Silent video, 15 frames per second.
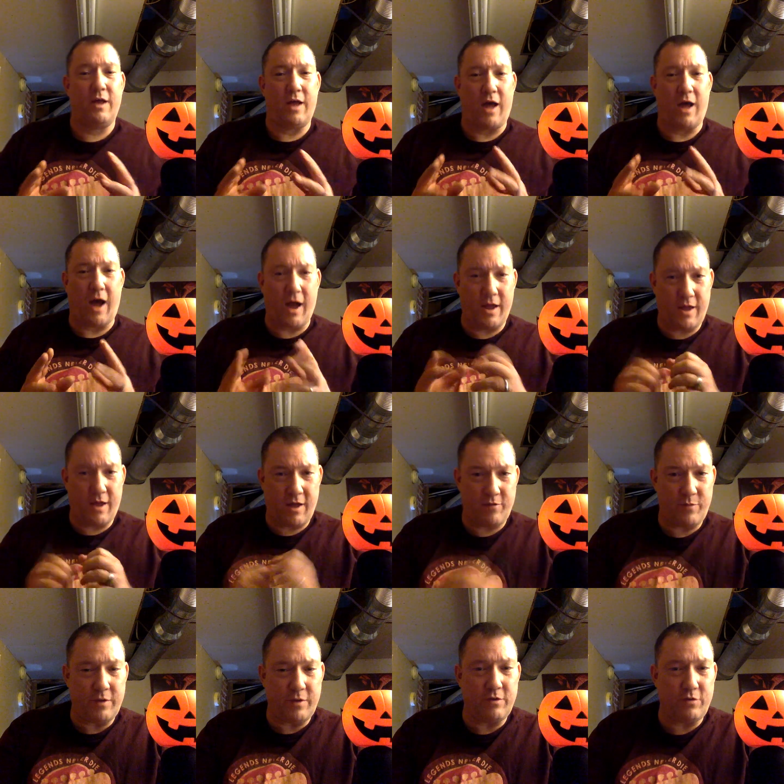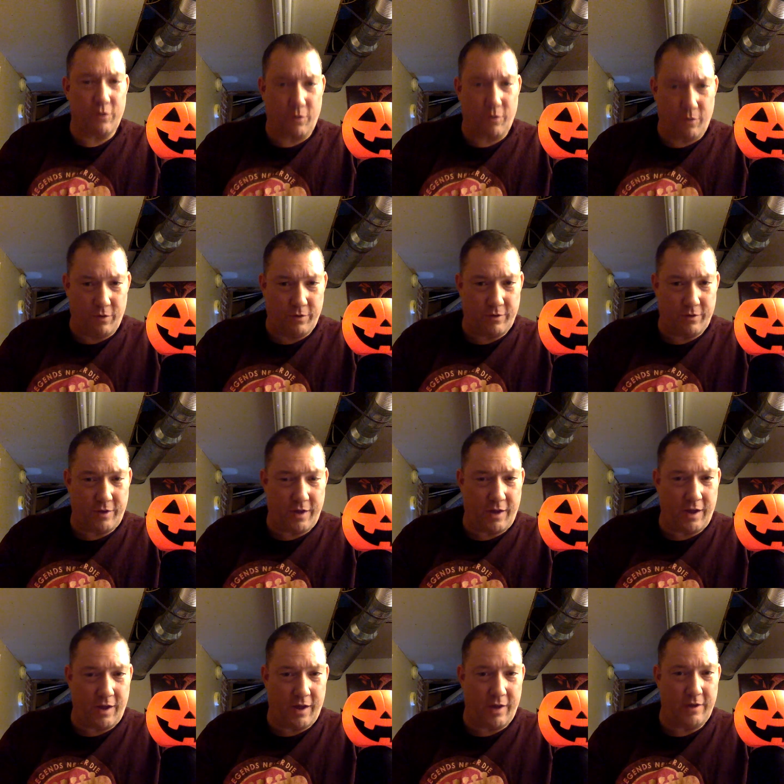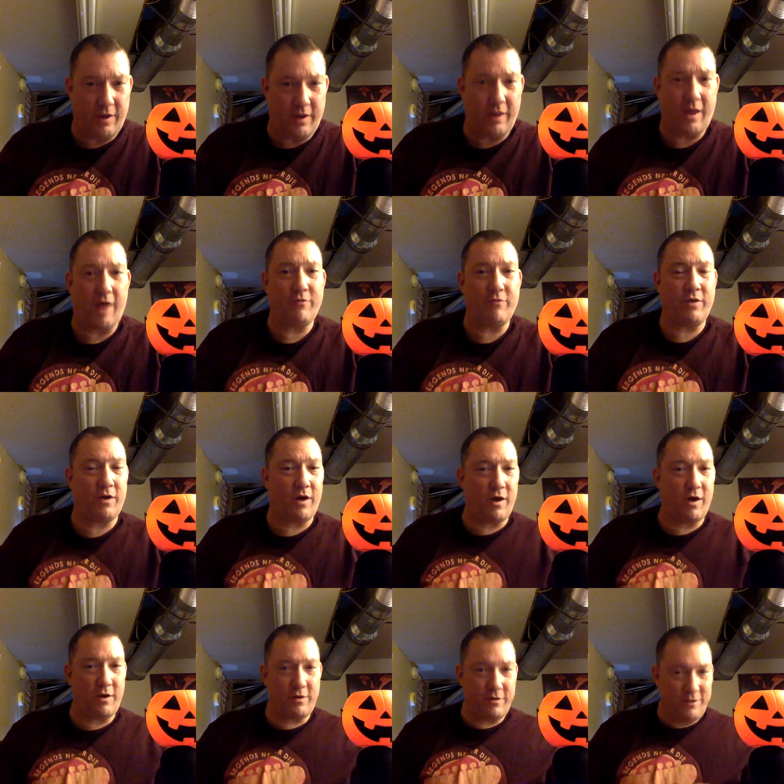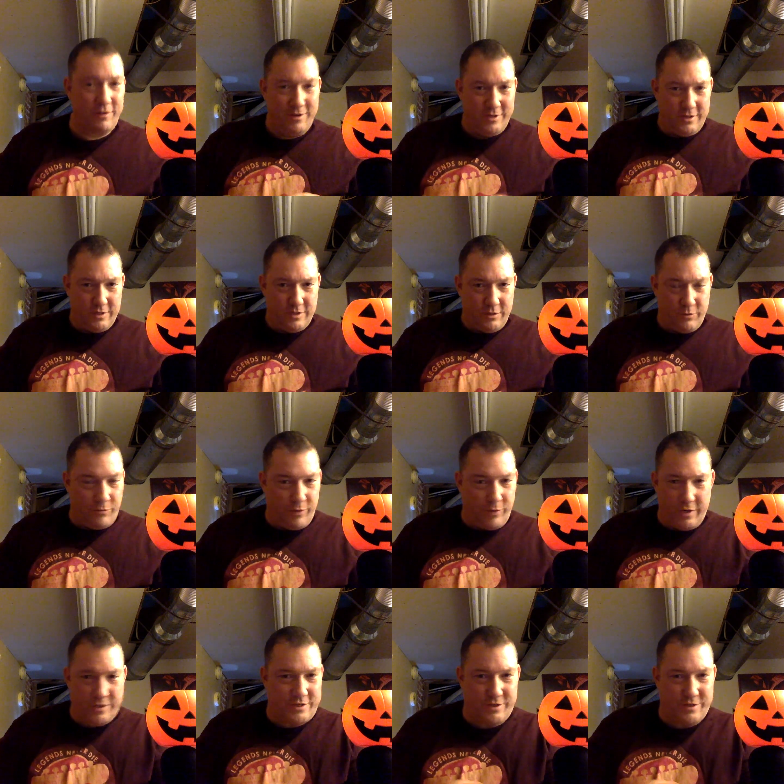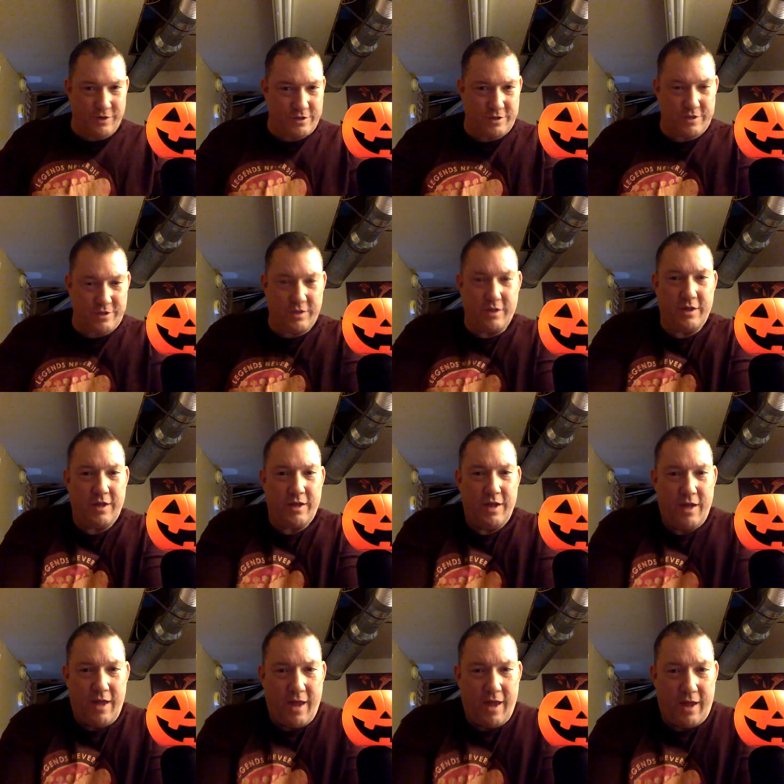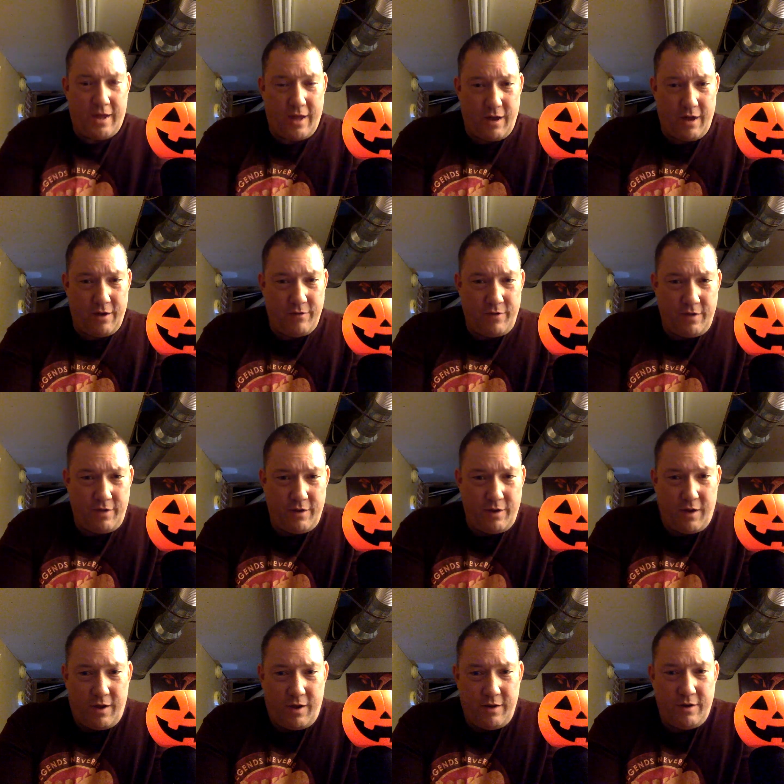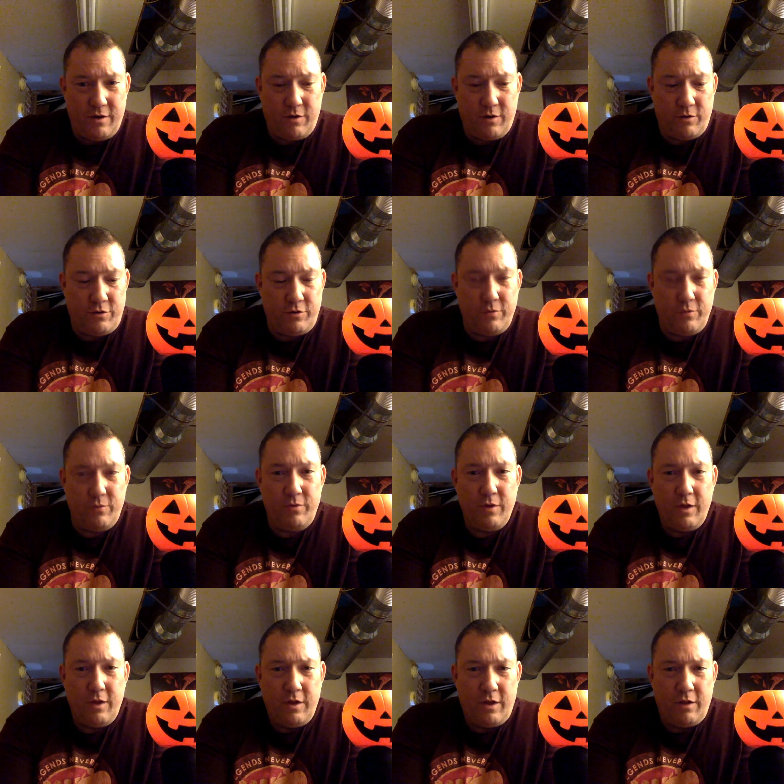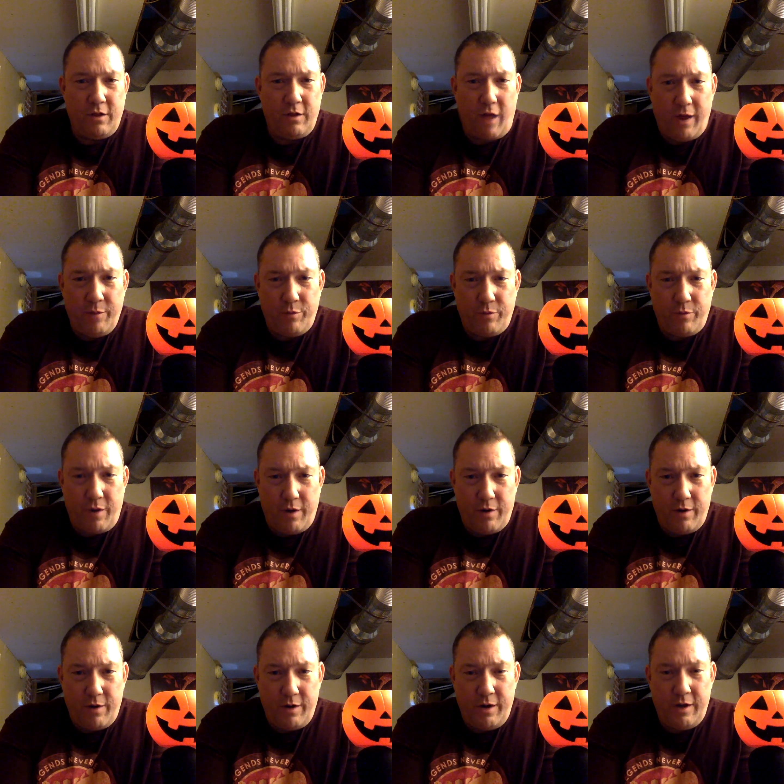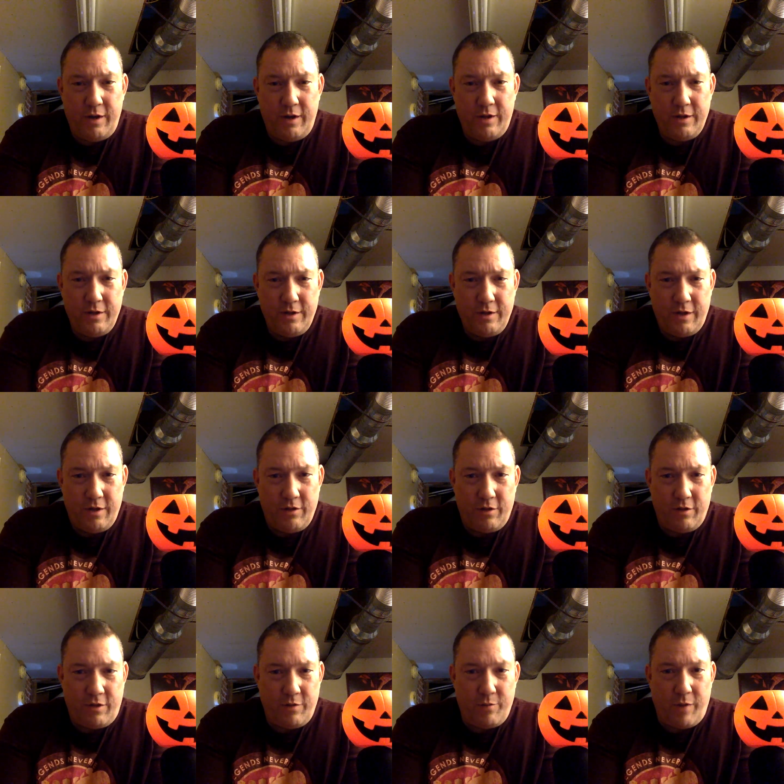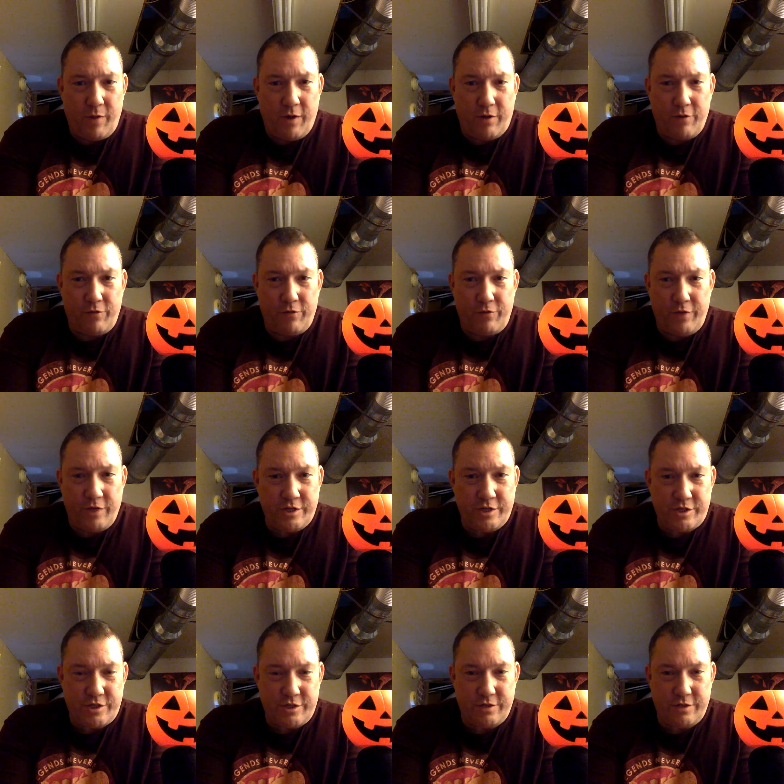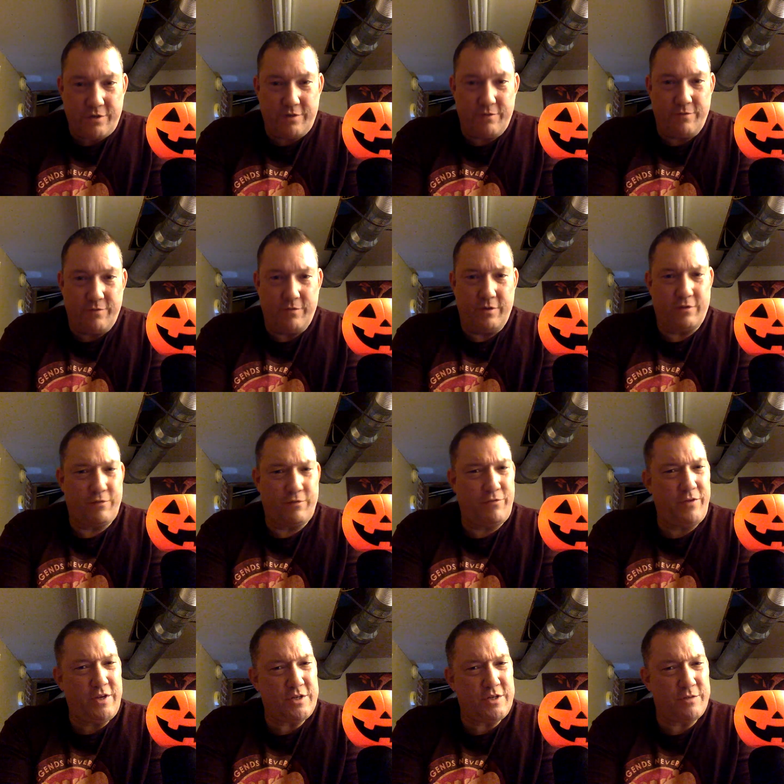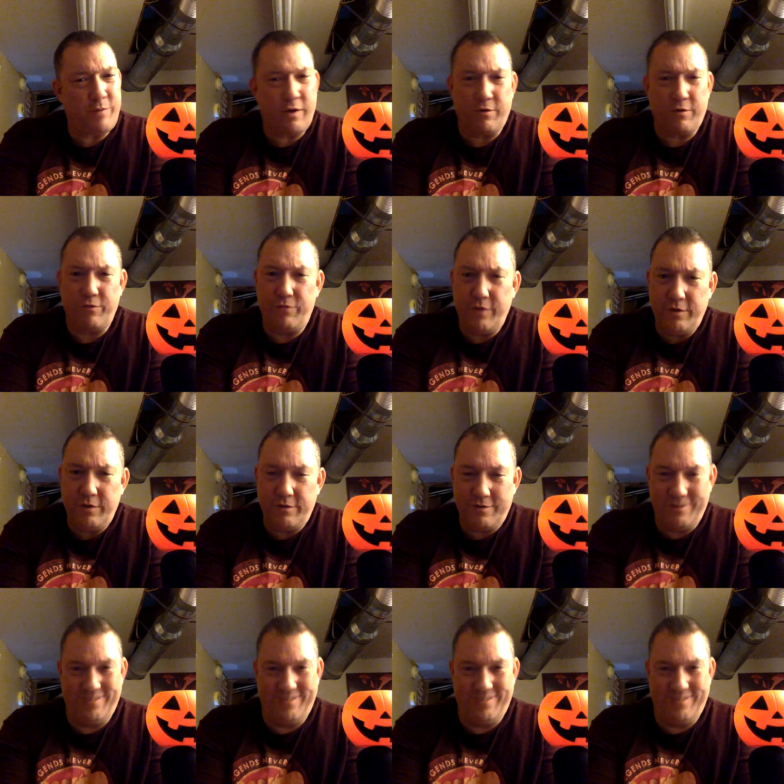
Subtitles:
I have been told, okay? I haven't gone and researched the heck out of it. I didn't go to a library and look at microfiche. Is it fiche? Microfiche?